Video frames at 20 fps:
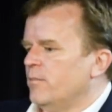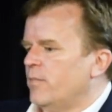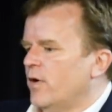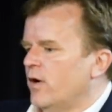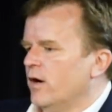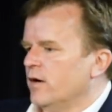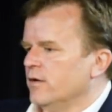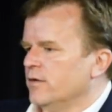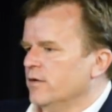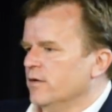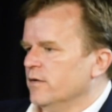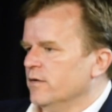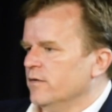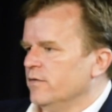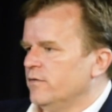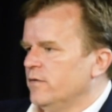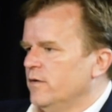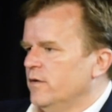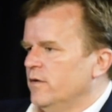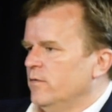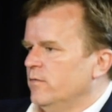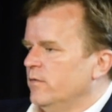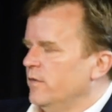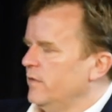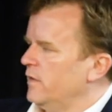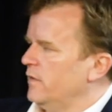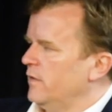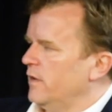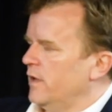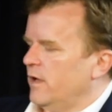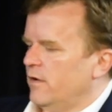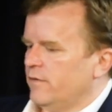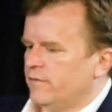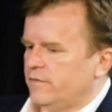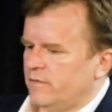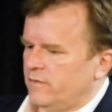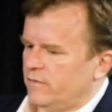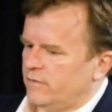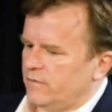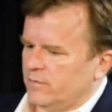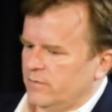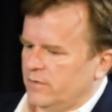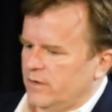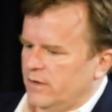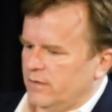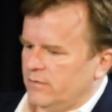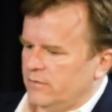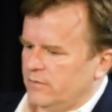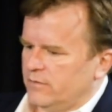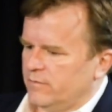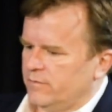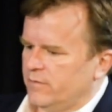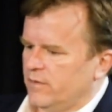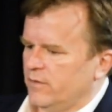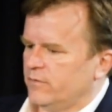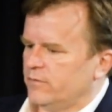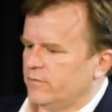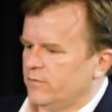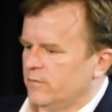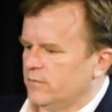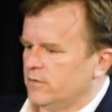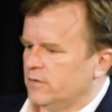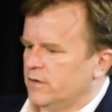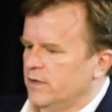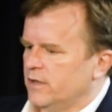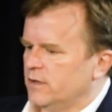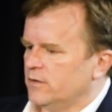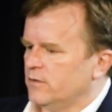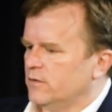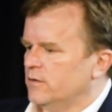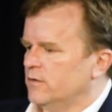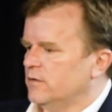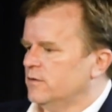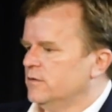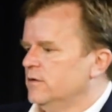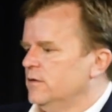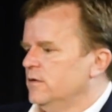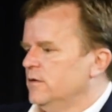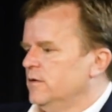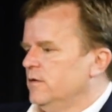partners within the health system, like the folks from clinical,